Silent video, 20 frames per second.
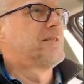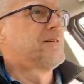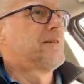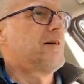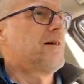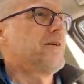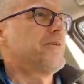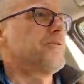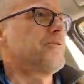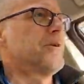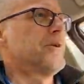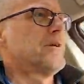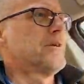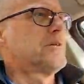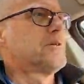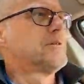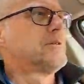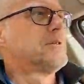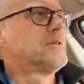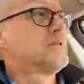Unreal.
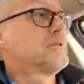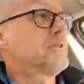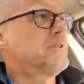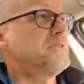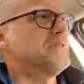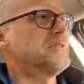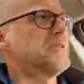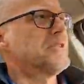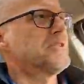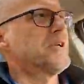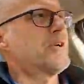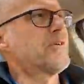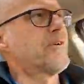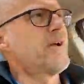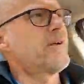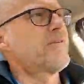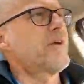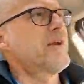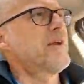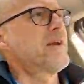This is our
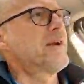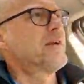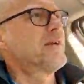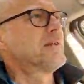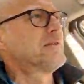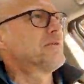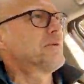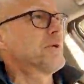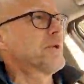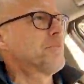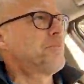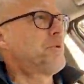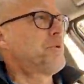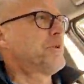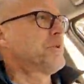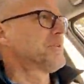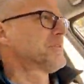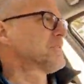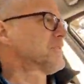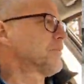turnaround right here. We're going to pull
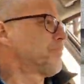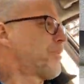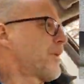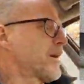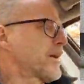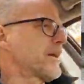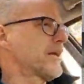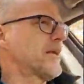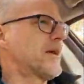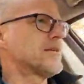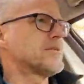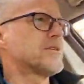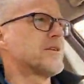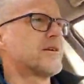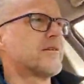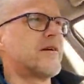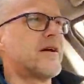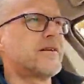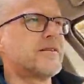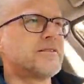in this little parking lot and turn
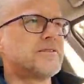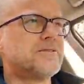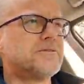around.